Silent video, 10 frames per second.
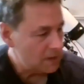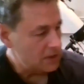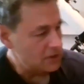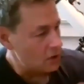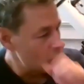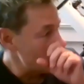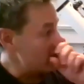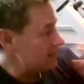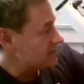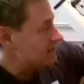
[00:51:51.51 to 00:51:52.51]
you don't
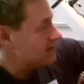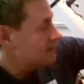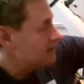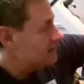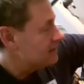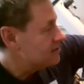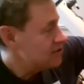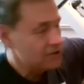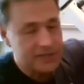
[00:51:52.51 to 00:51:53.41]
want to your